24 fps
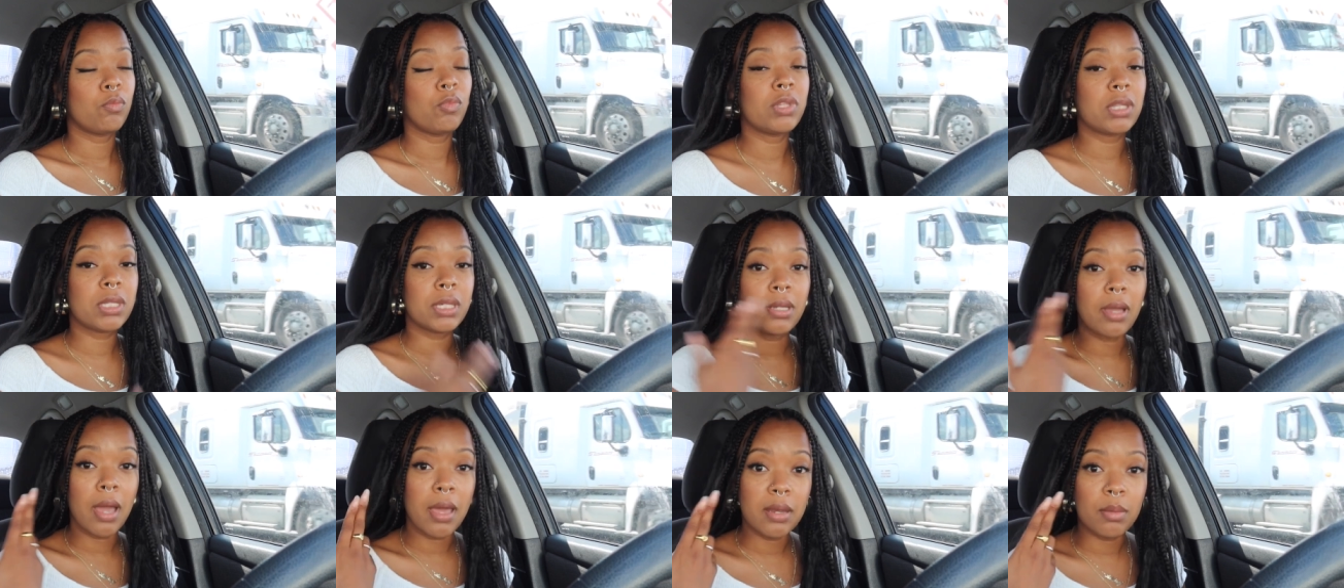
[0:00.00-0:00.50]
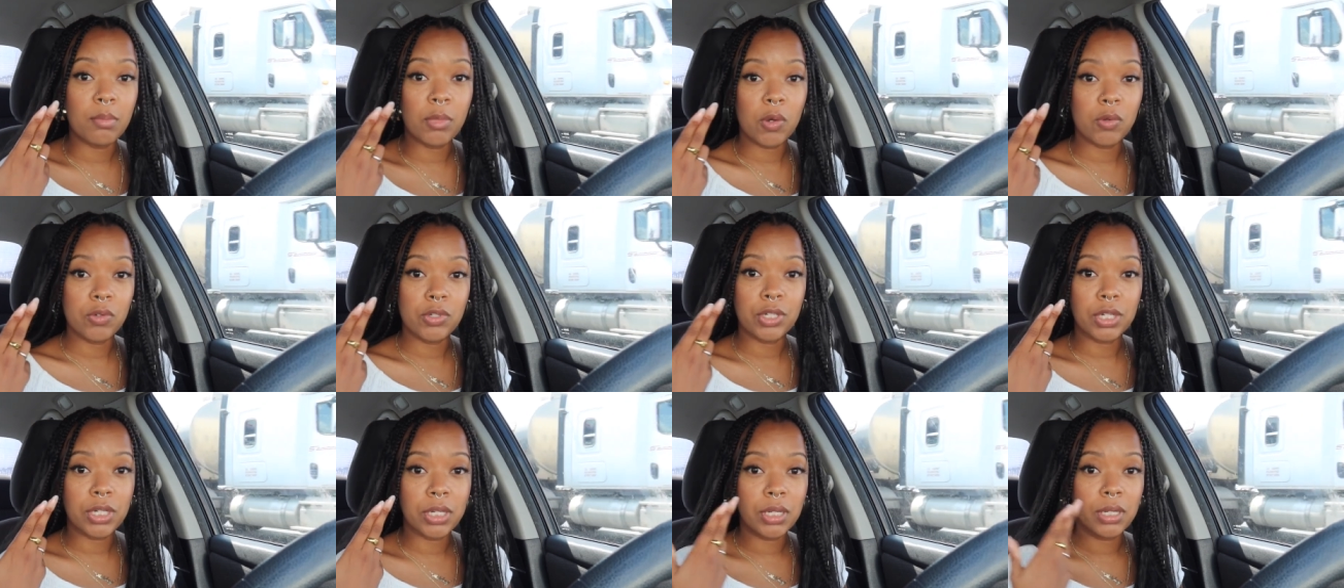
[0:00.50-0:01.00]
With the gun
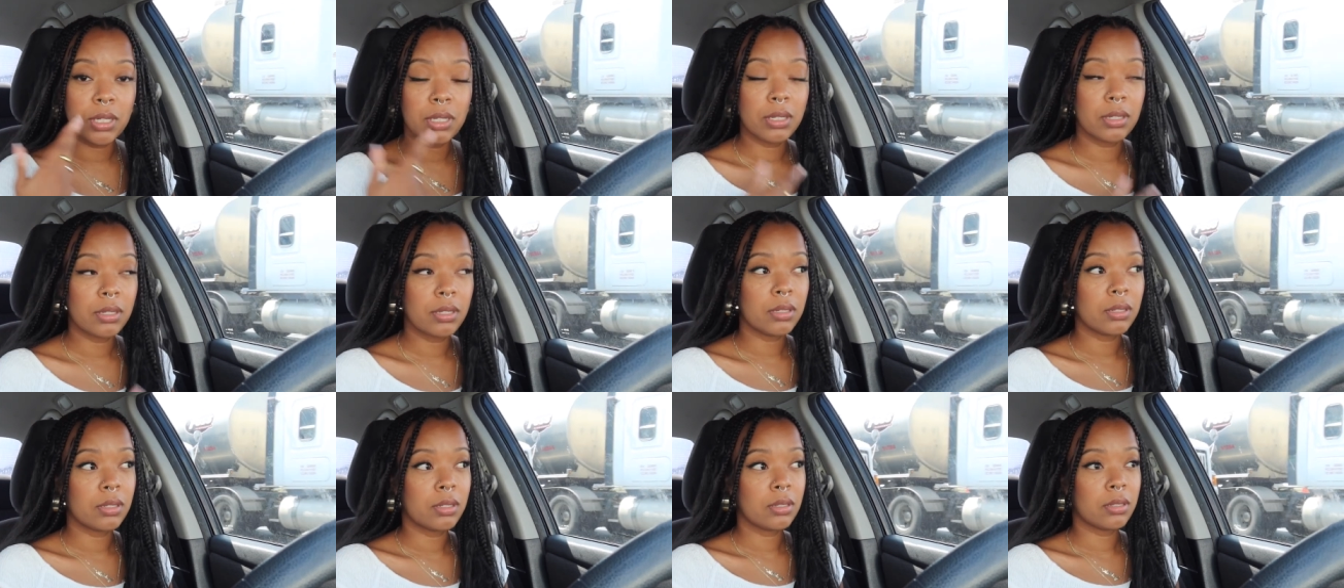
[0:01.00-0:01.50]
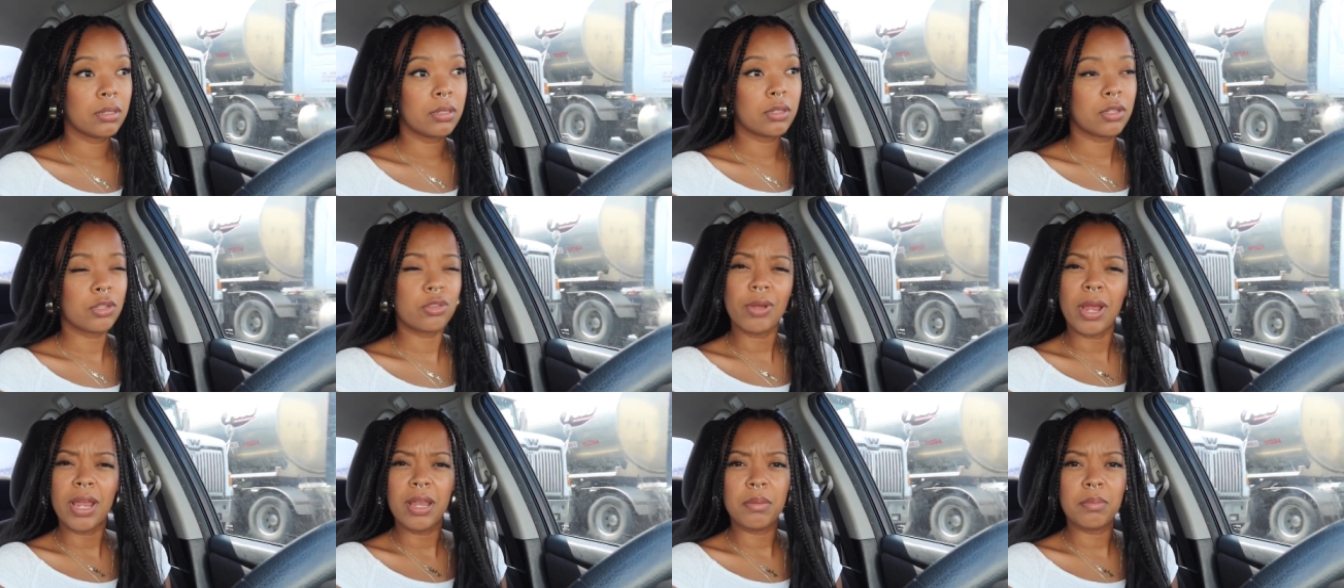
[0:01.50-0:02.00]
emoji.
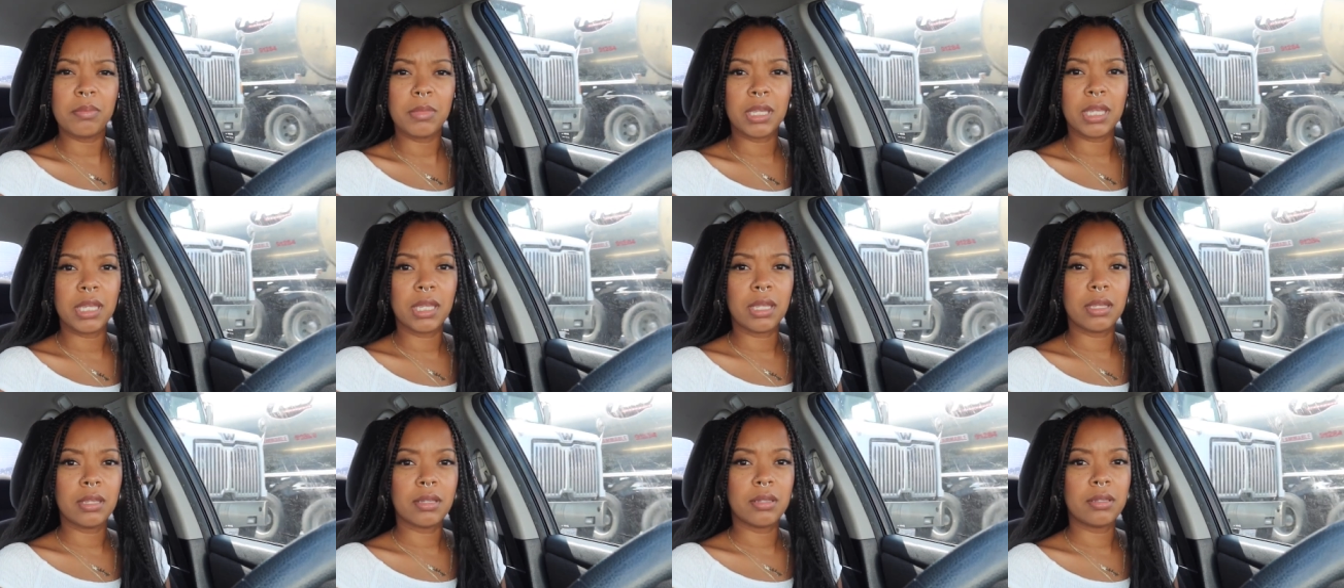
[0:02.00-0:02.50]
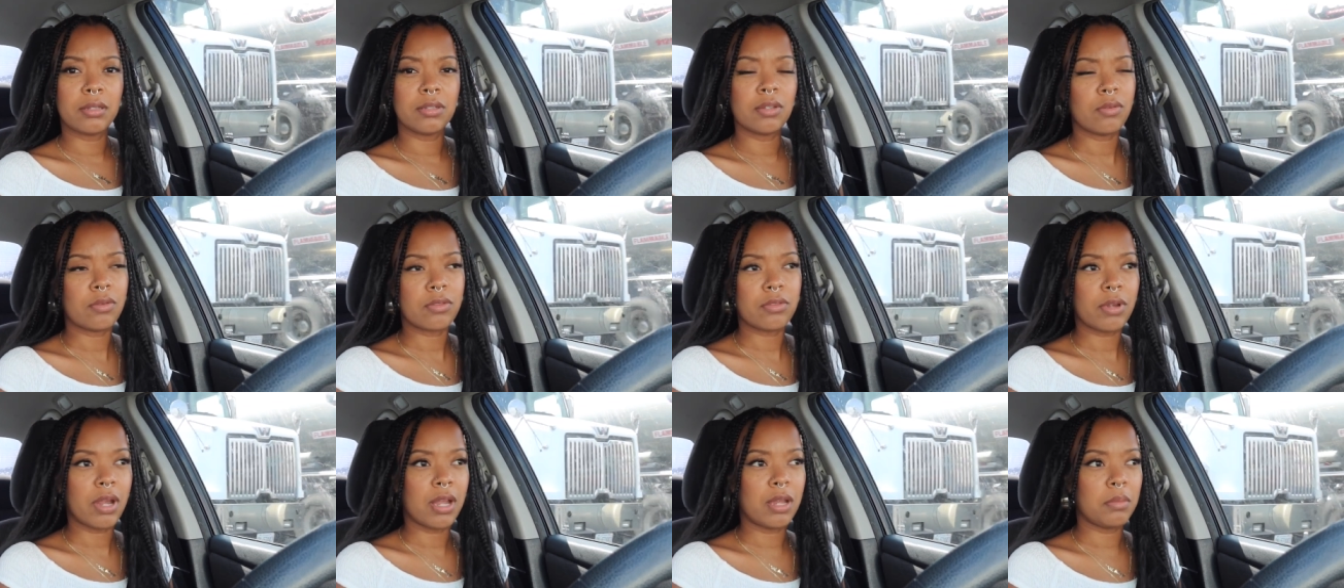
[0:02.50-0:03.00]
Threaten me.
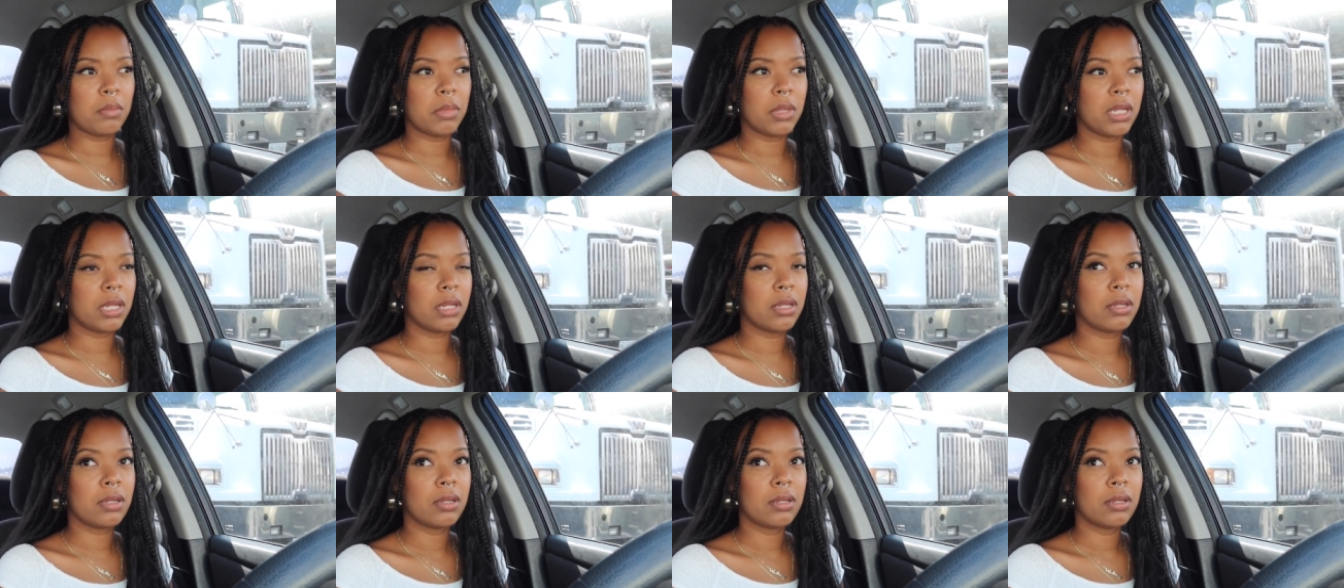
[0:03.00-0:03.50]
Don't threaten me.